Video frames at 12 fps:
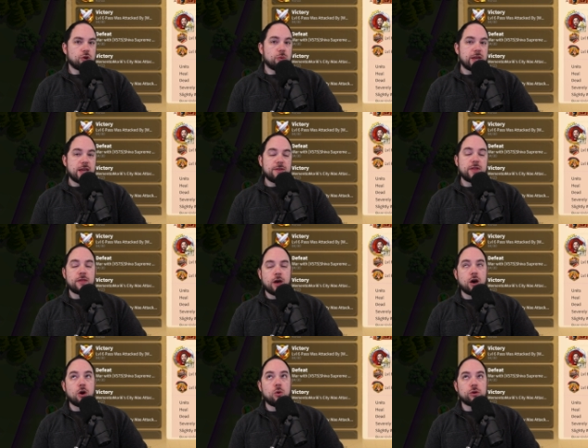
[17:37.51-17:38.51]
So even
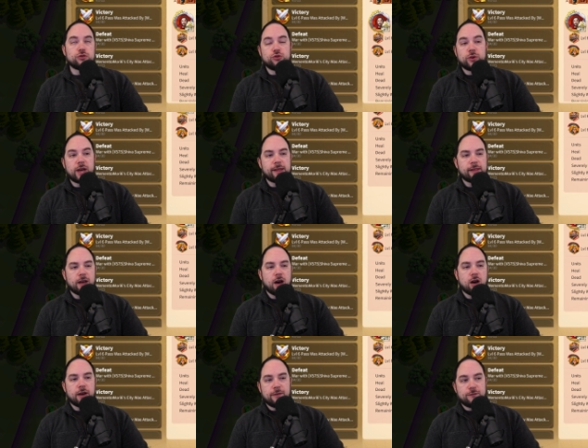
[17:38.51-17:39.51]
though Zhuge
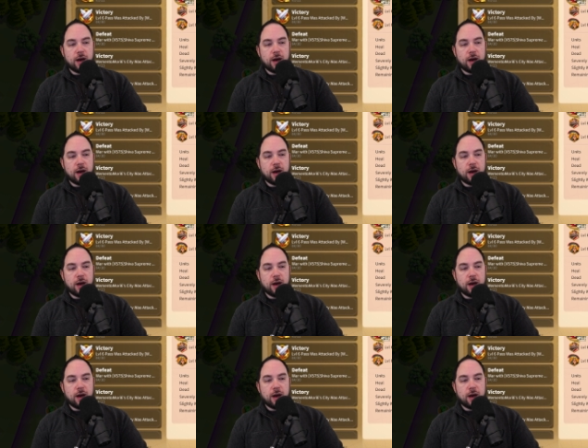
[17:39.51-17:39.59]
Liang at